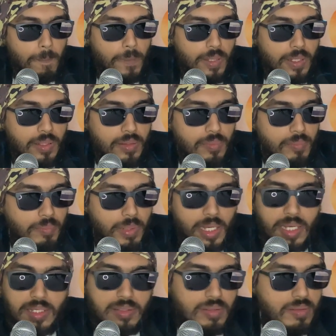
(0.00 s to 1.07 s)
in
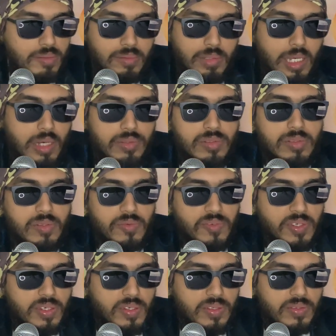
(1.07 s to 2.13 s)
past thousands of
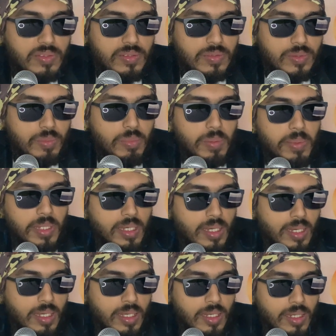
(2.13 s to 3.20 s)
years. So maybe
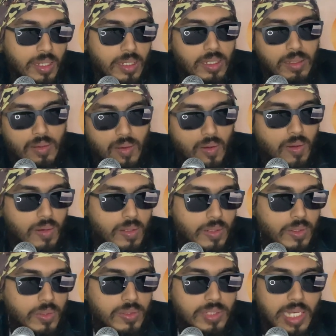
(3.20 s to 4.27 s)
all
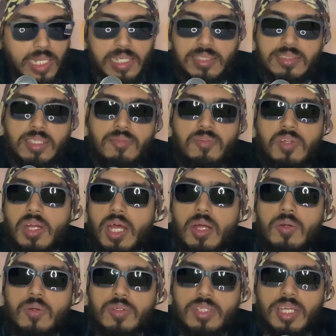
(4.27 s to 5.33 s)
those islands have
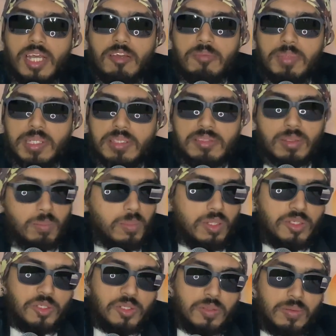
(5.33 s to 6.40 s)
drowned or they have been
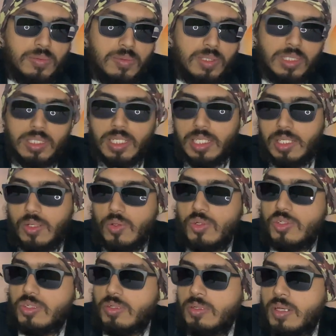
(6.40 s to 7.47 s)
submerged in the Indian
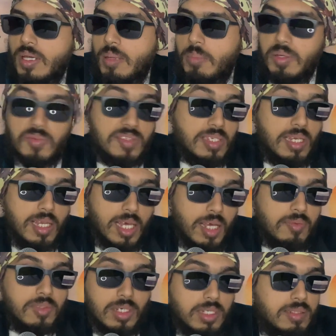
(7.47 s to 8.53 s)
Ocean. But we still
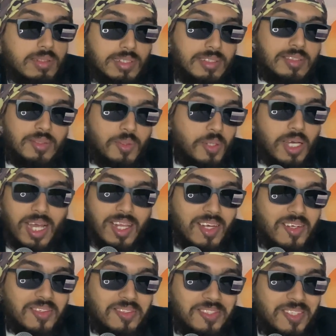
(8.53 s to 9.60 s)
have 36 good
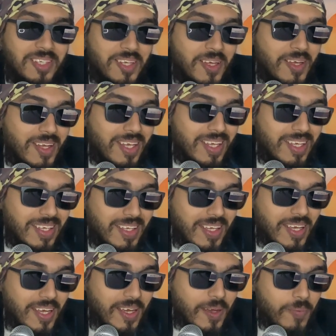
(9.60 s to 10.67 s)
islands.
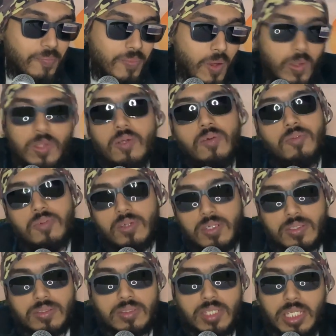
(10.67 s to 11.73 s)
Yeah. Although, of
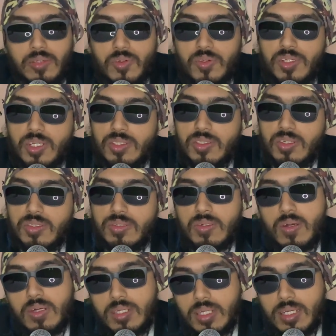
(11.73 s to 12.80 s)
course, the infrastructure is
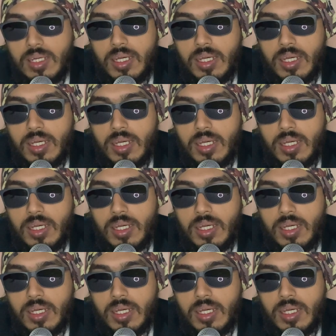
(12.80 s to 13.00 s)
not